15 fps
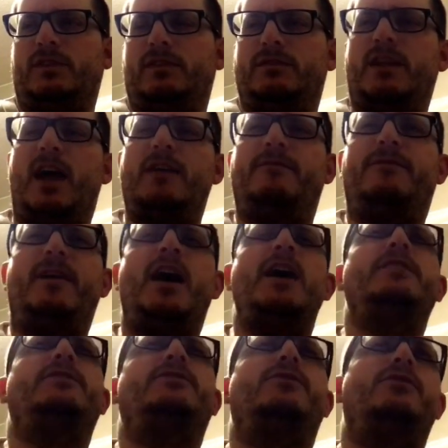9
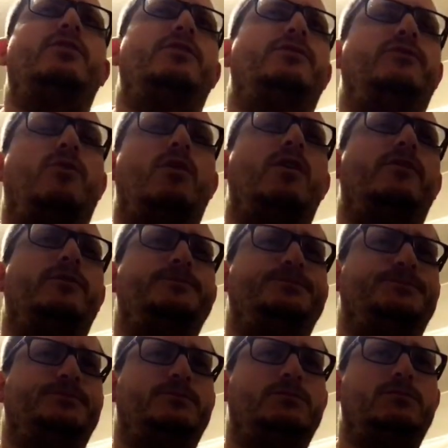5s for 4 of
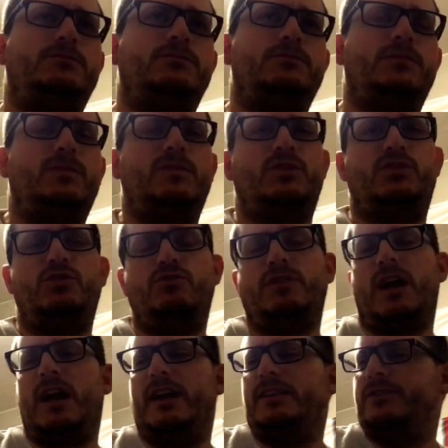them. And 2
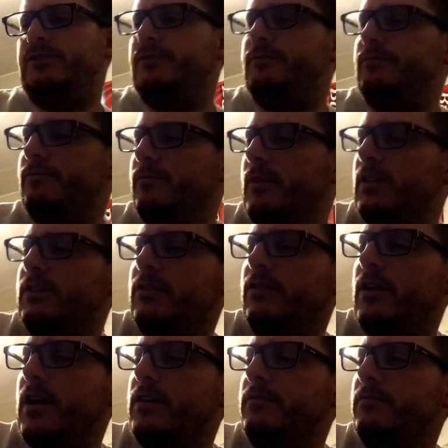9s. That's all
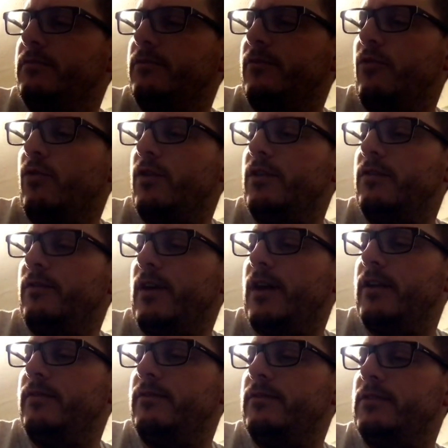right. 4,
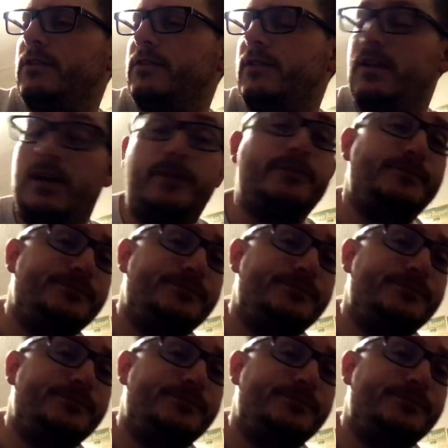5, 6. Yeah.